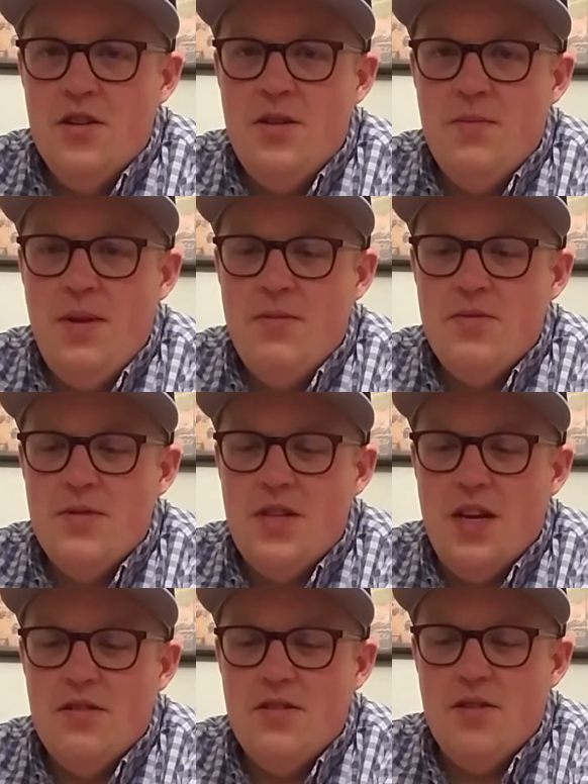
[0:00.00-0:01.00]
sometimes with
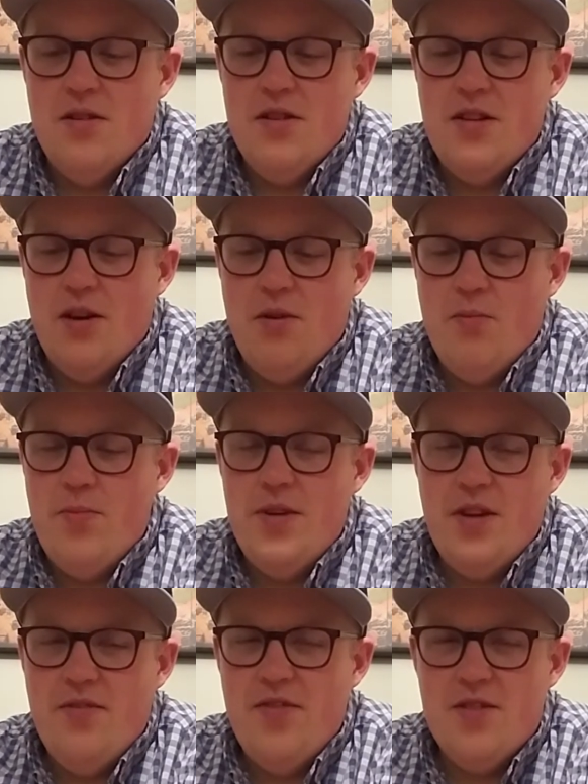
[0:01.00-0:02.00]
stouts, it's hard to tell
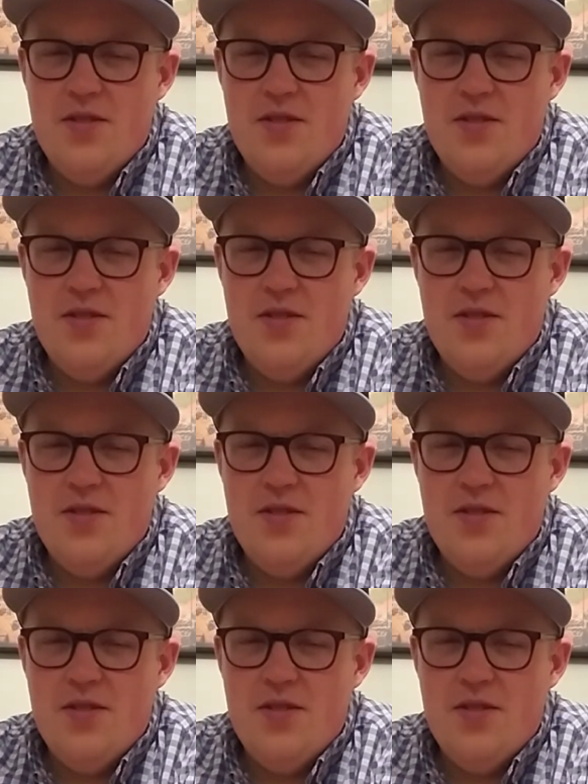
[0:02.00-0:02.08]
if